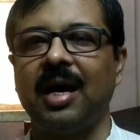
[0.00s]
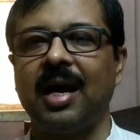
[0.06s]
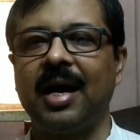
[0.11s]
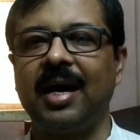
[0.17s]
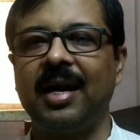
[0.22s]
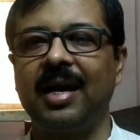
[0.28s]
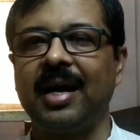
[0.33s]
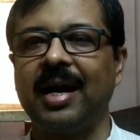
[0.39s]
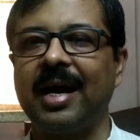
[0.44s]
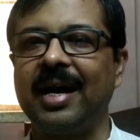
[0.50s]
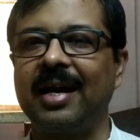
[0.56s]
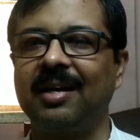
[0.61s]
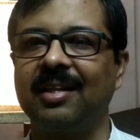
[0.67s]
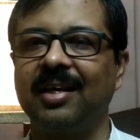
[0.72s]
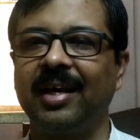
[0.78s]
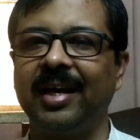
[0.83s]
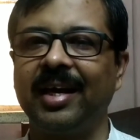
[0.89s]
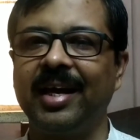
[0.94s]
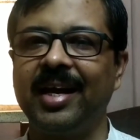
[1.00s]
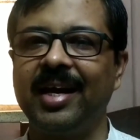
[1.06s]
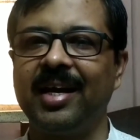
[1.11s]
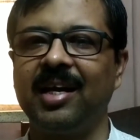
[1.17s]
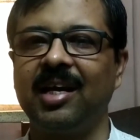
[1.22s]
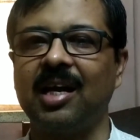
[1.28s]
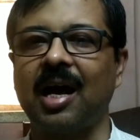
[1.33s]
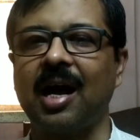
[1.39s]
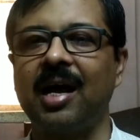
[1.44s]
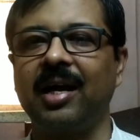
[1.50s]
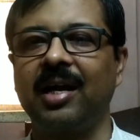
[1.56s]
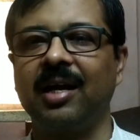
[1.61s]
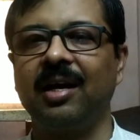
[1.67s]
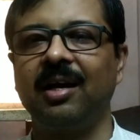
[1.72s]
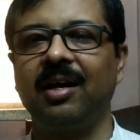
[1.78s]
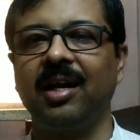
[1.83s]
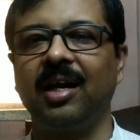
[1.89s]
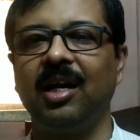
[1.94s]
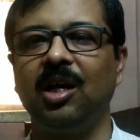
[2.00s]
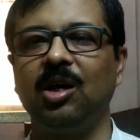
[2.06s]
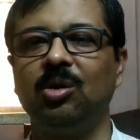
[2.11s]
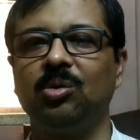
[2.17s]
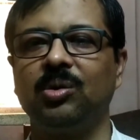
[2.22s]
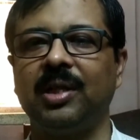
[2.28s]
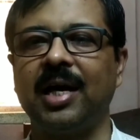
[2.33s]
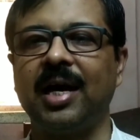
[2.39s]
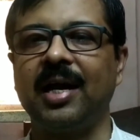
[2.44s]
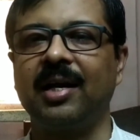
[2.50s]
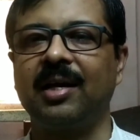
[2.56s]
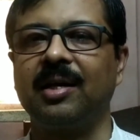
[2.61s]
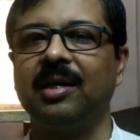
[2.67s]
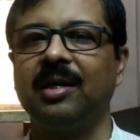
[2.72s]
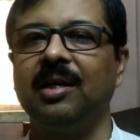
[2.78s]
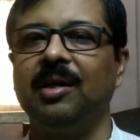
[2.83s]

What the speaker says: And at the end, I can tell you that